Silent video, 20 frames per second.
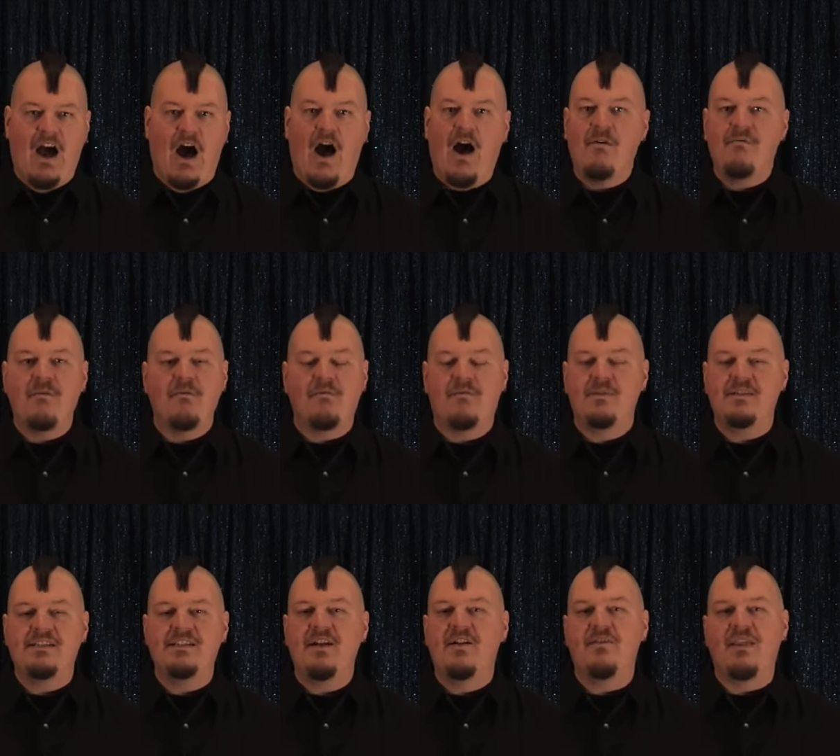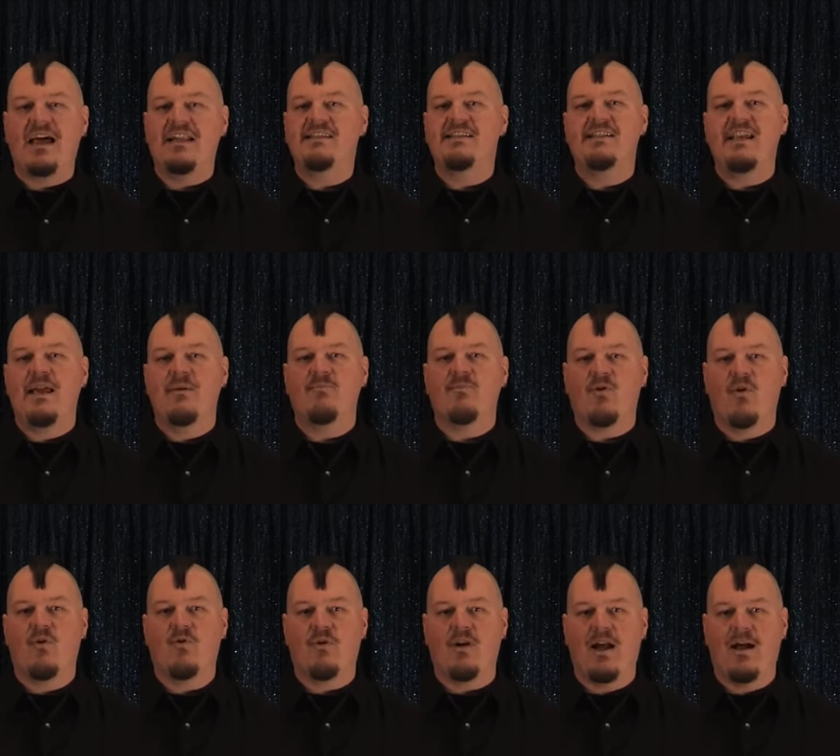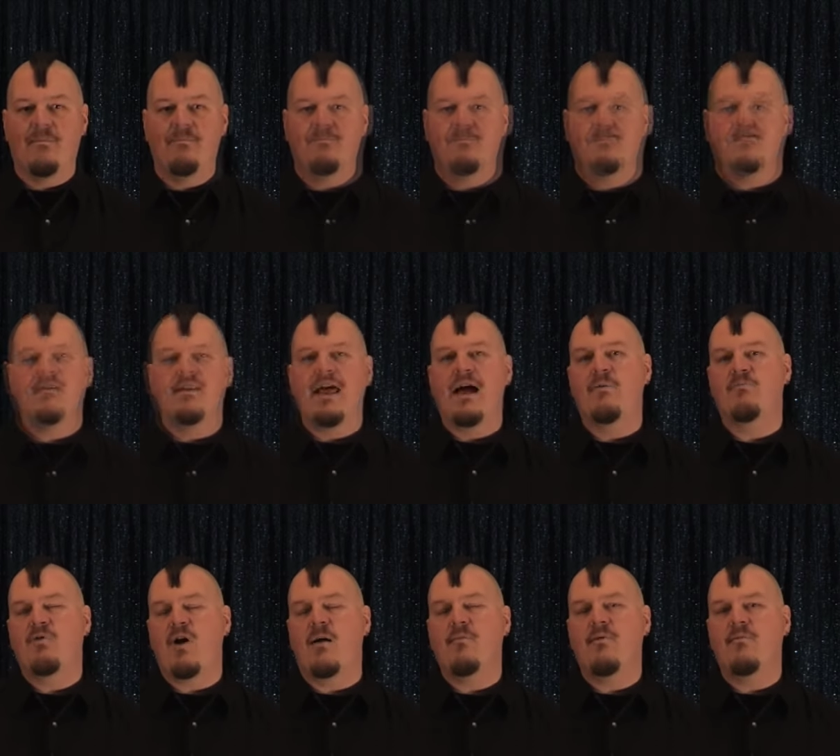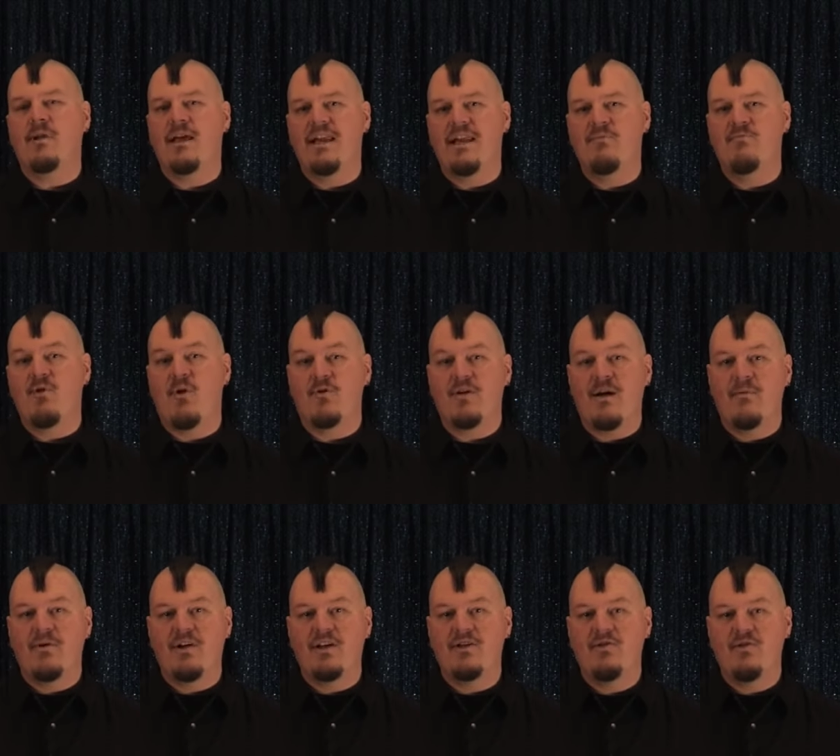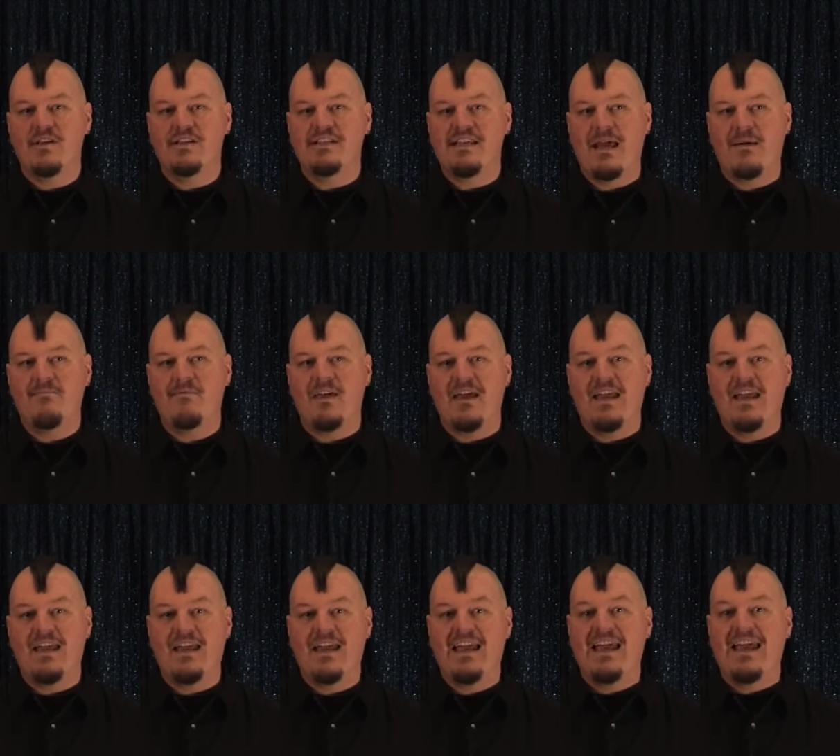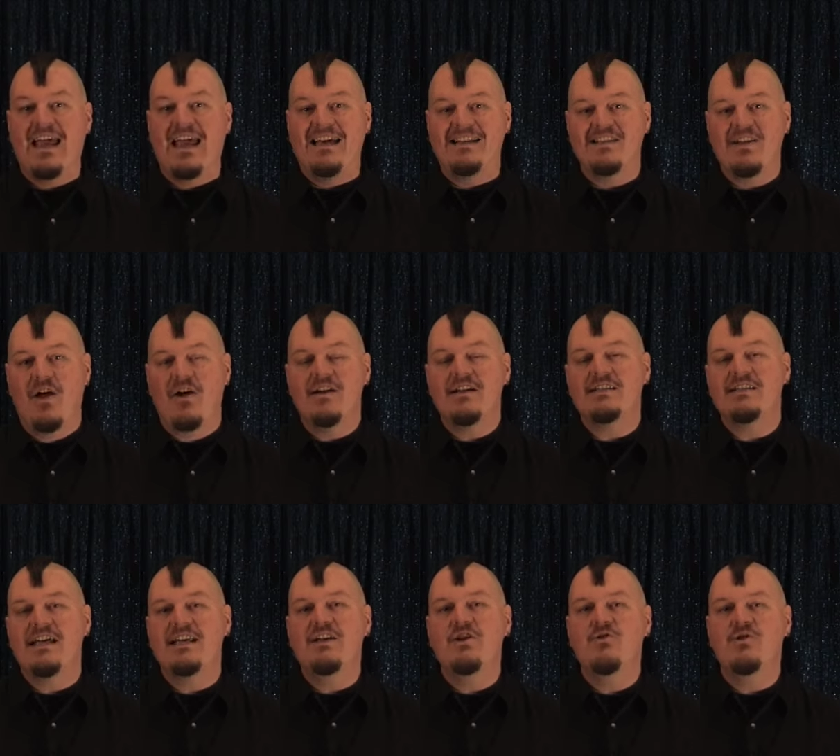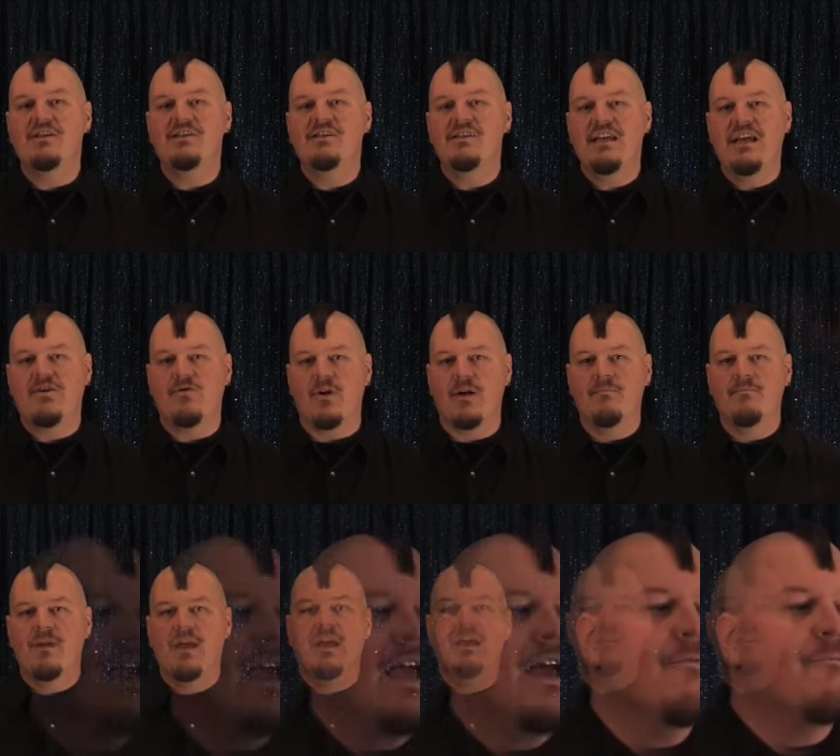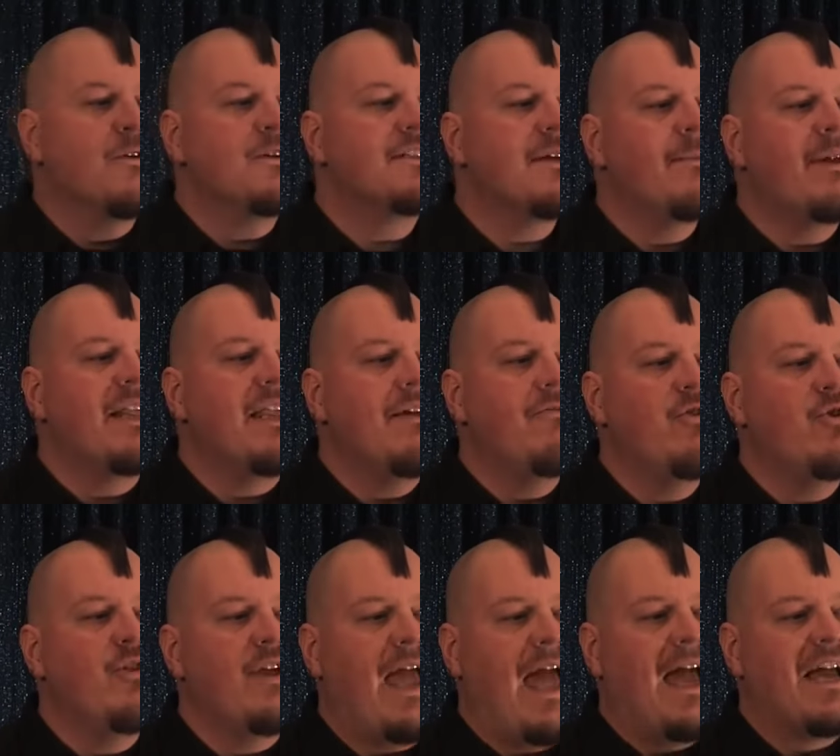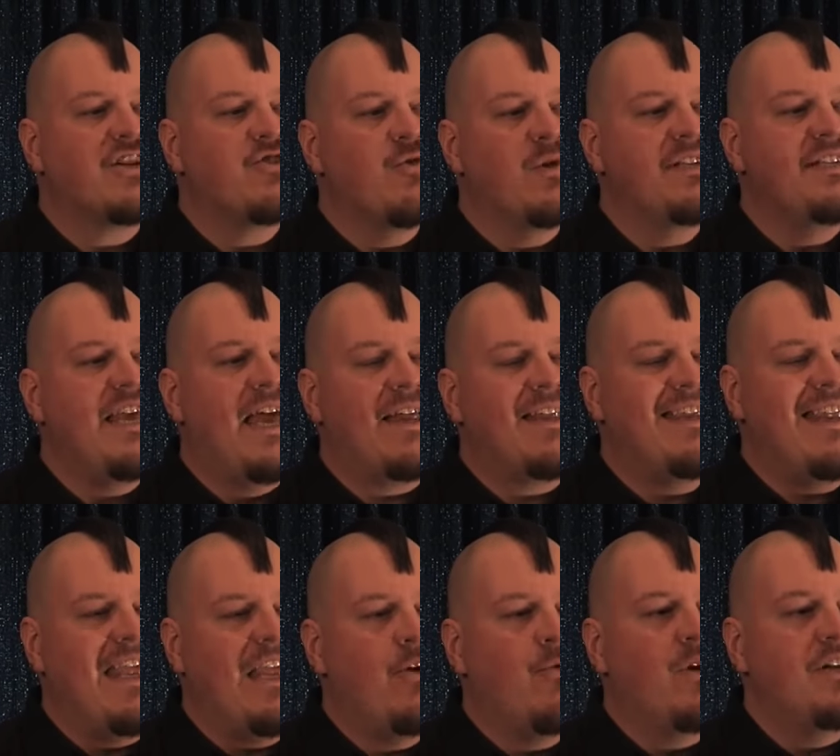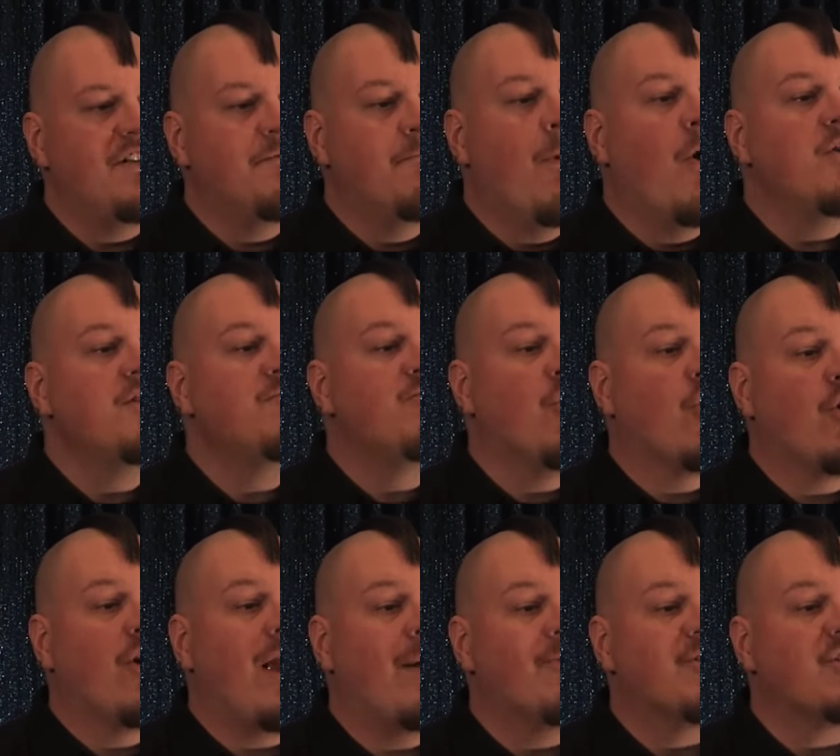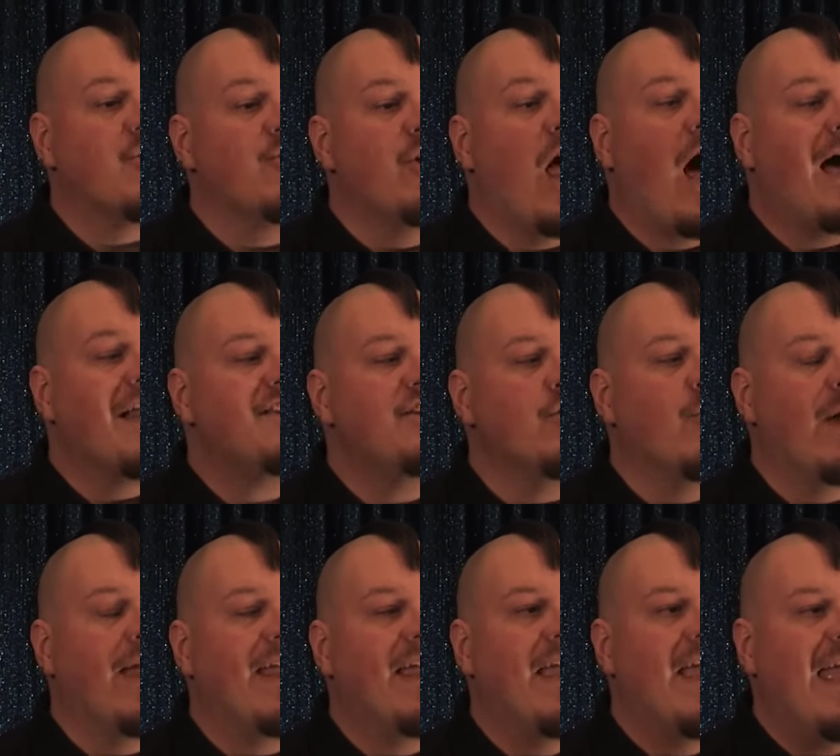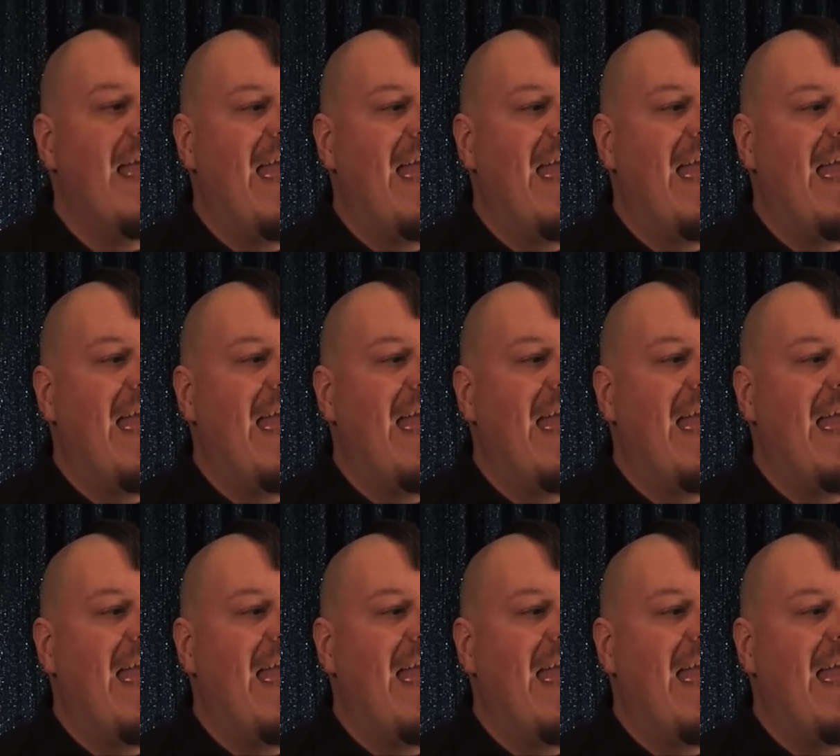off of still that same program. Now, probably any programmer could do the same thing as long as they knew the secret. First, I'm going to give you the actual technique, which most programmers are not doing,